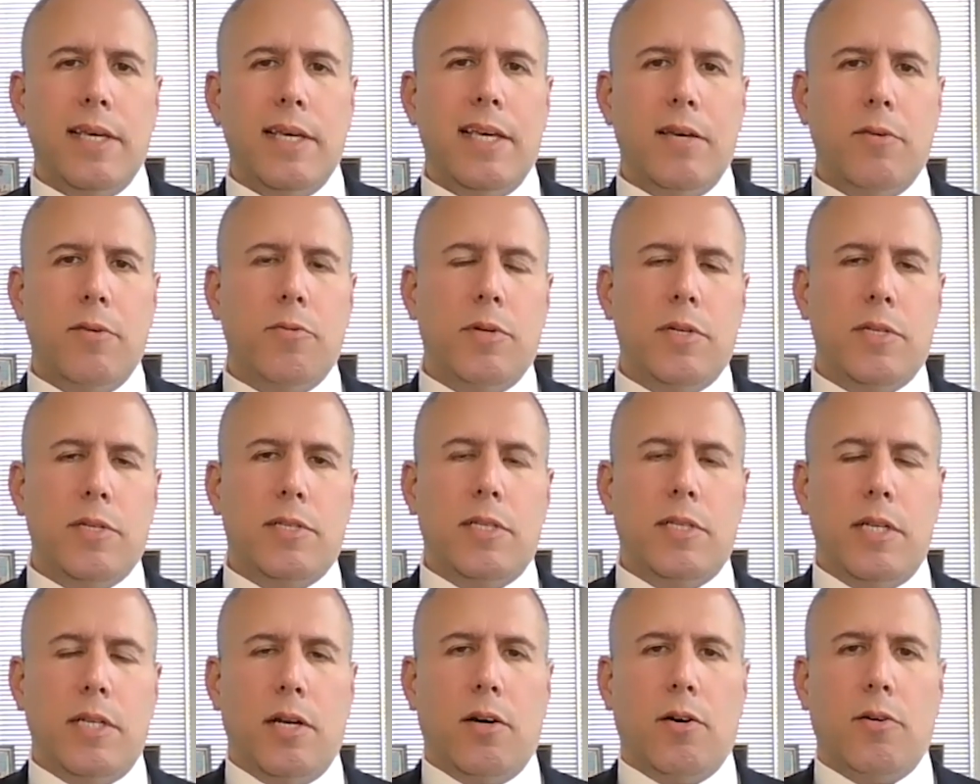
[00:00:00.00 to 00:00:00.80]
it
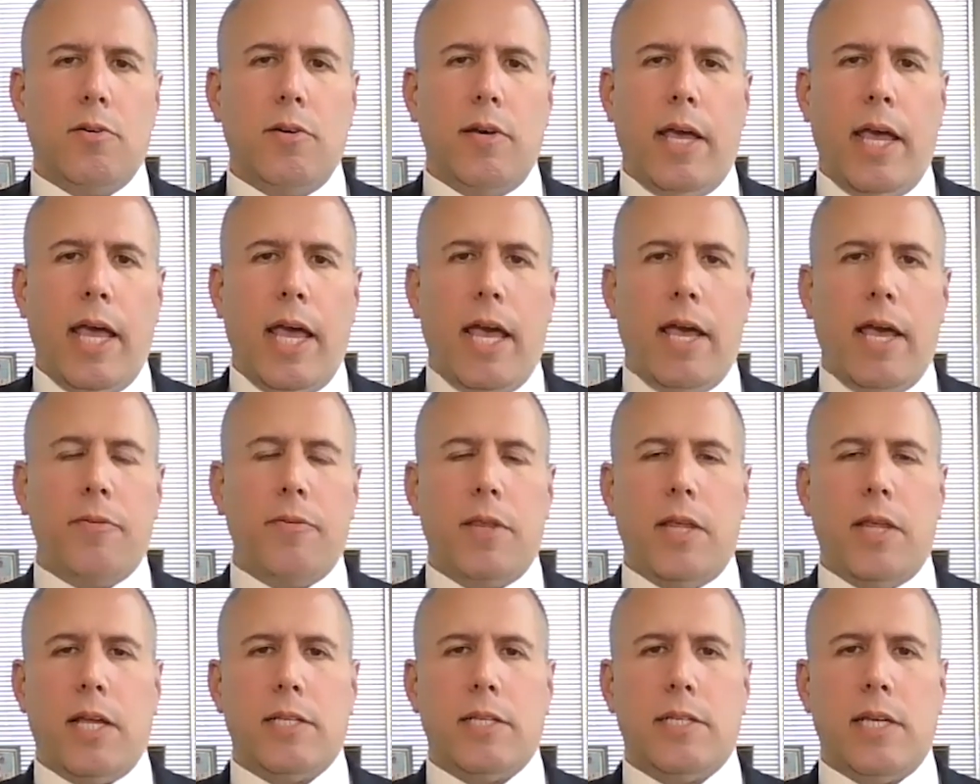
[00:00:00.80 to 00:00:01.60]
was, half of
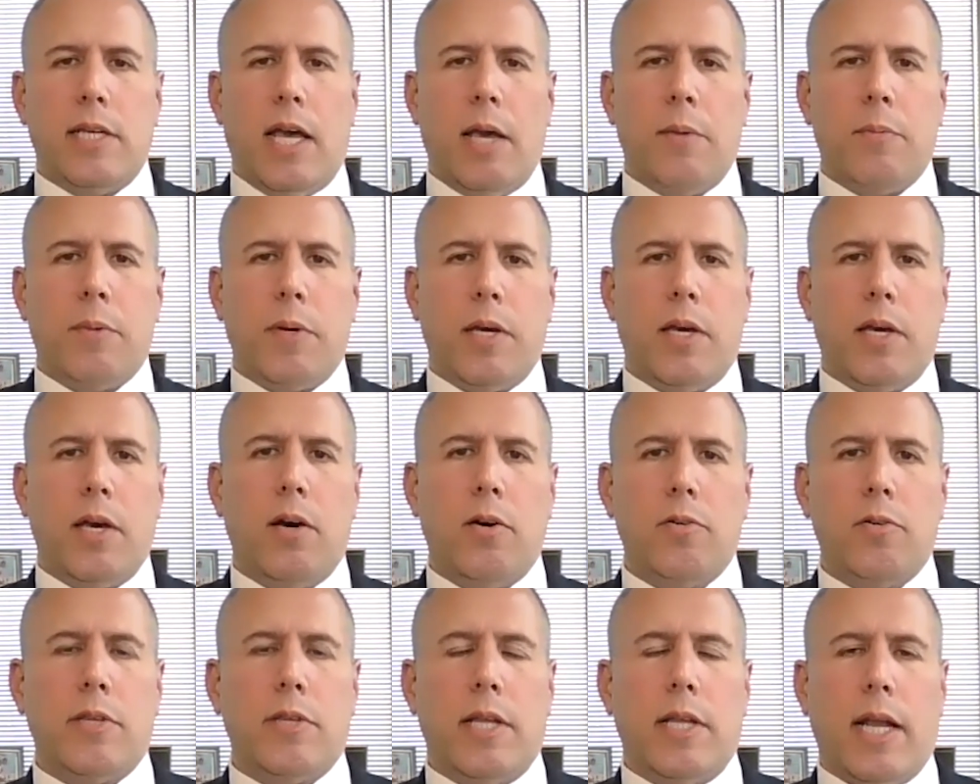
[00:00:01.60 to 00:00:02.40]
that time
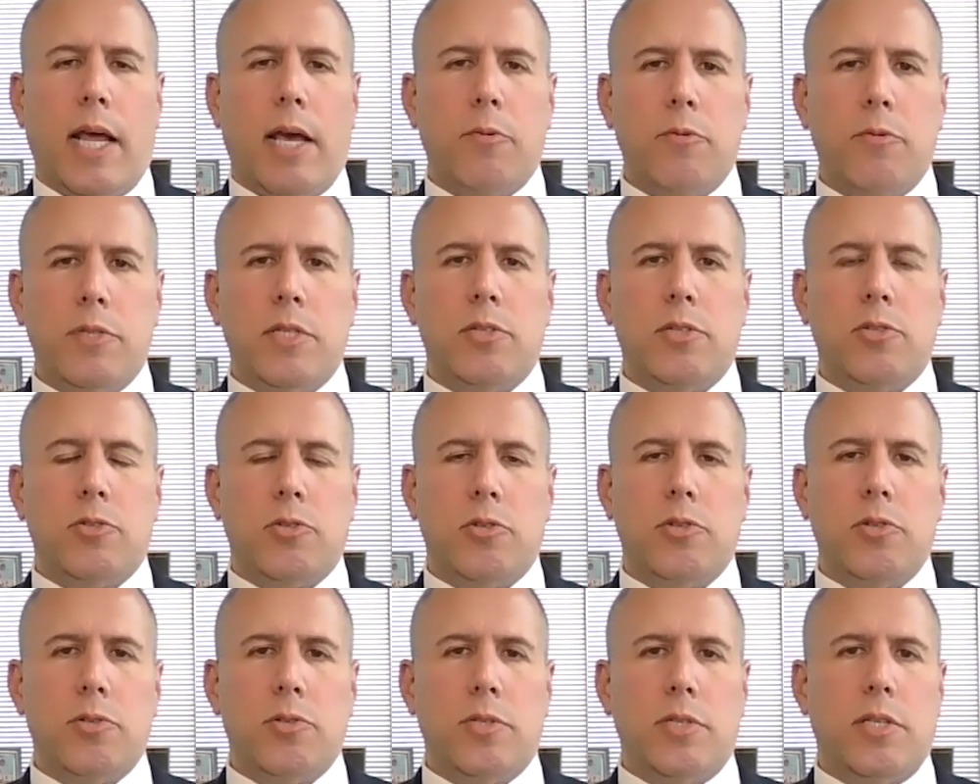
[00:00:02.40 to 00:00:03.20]
ago that I was
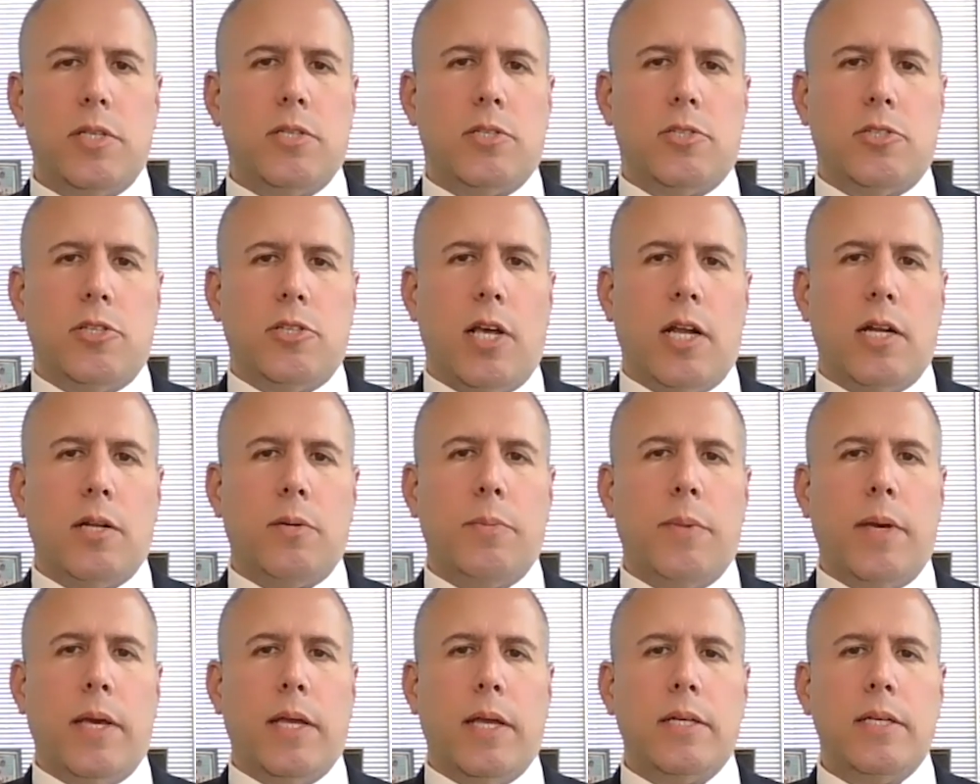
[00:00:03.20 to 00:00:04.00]
introduced to this
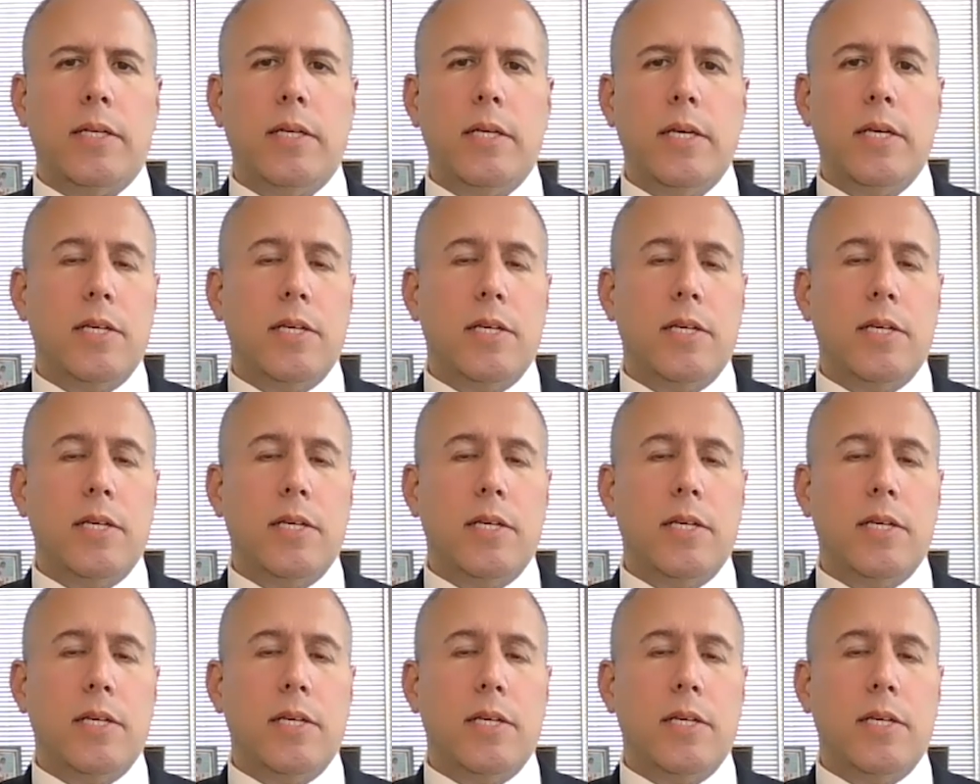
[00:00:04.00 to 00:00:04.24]
gentleman.